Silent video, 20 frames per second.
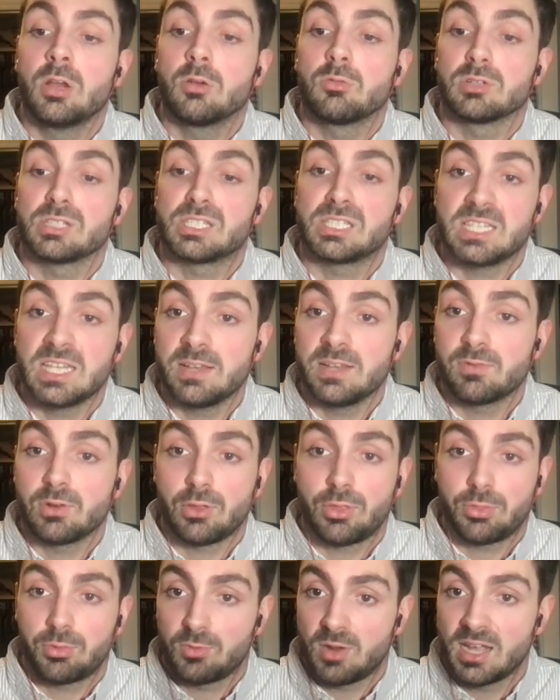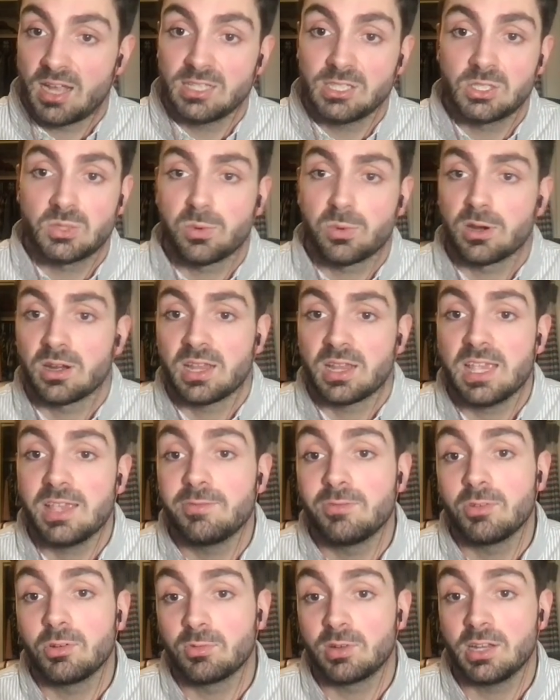receiver threats were
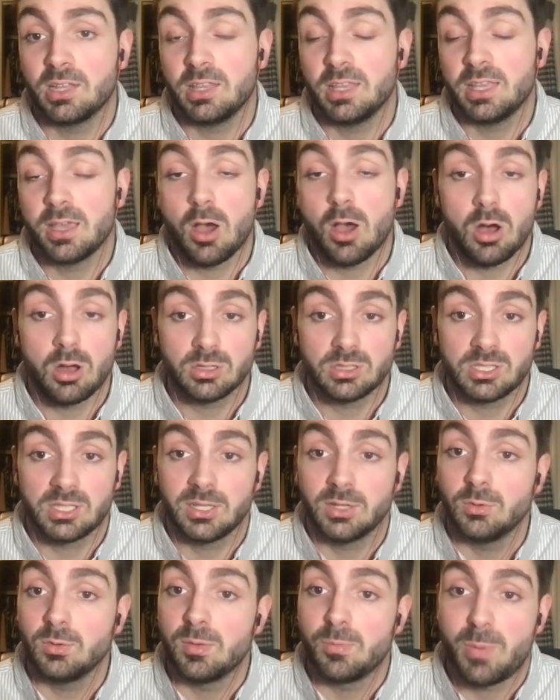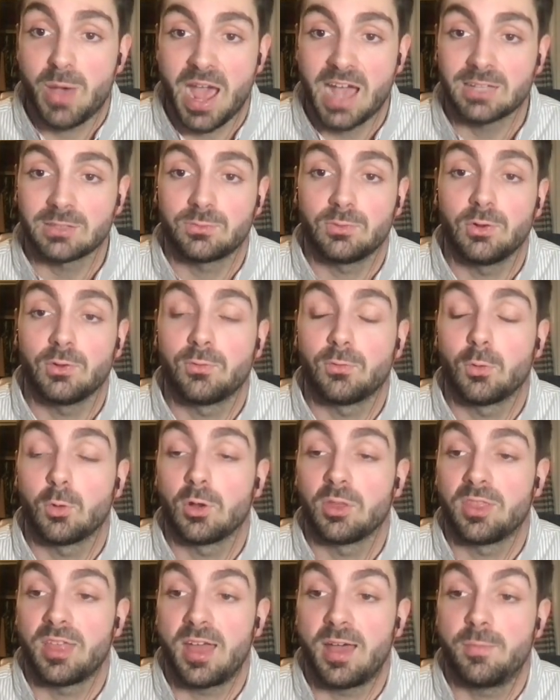even really all too impactful
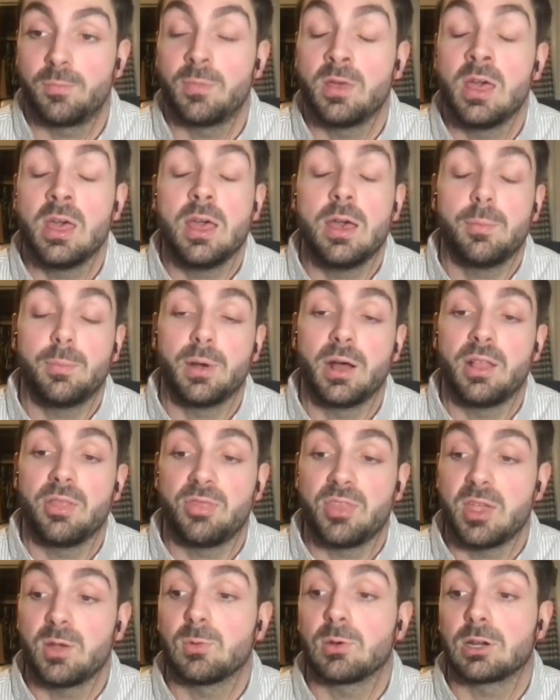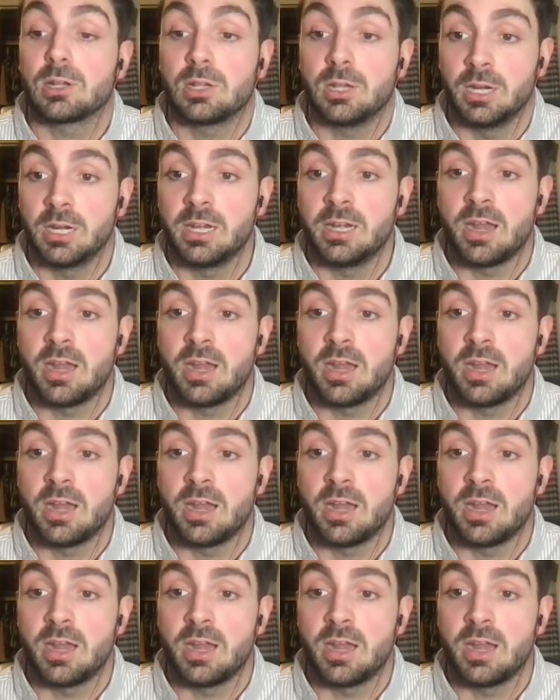for them but they were good